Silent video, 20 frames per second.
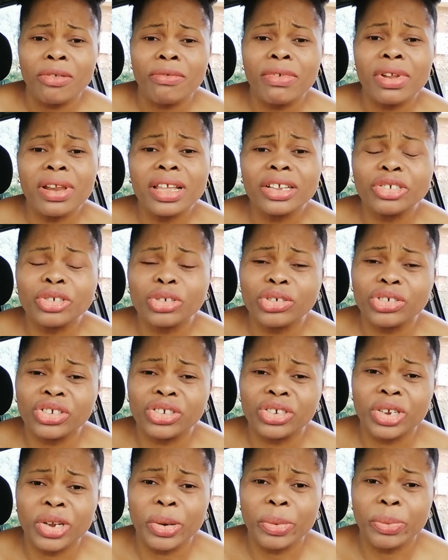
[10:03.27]

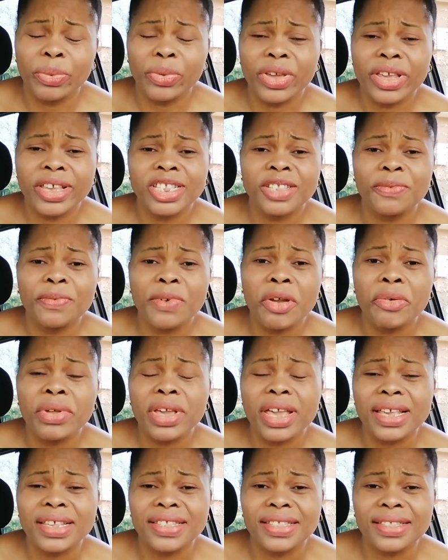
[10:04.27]
Relationship is
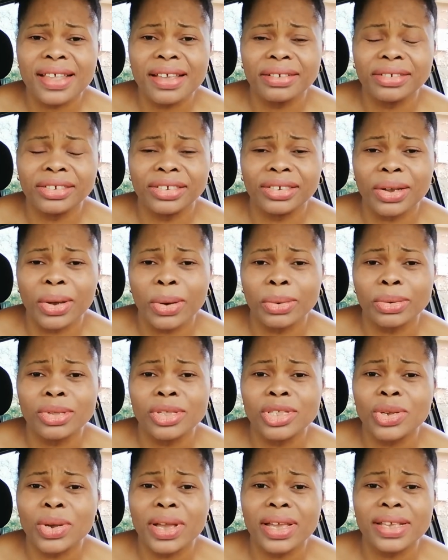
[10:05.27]
very essential
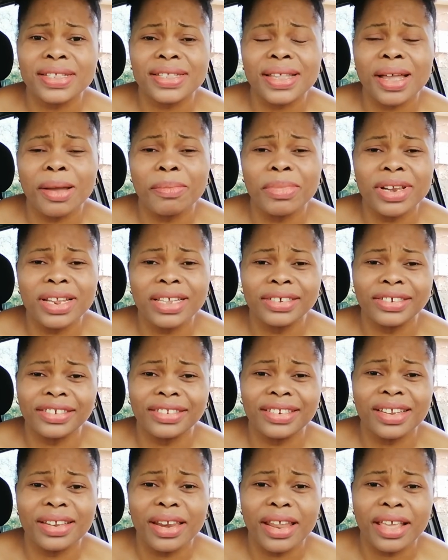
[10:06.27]
to
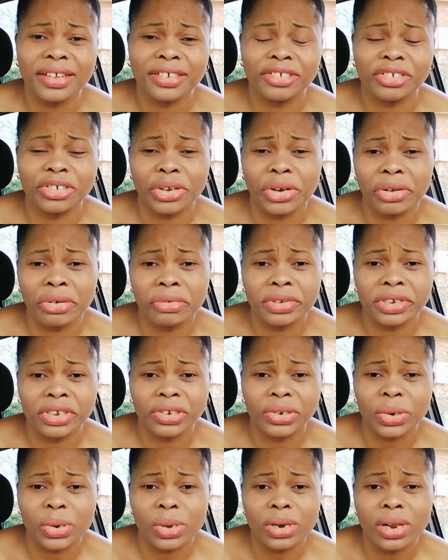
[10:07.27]
establish the next
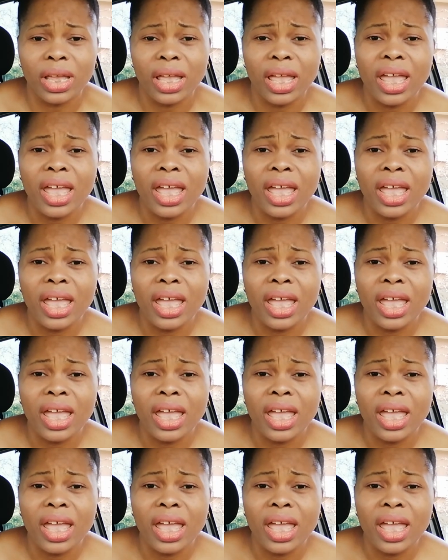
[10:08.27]
generation.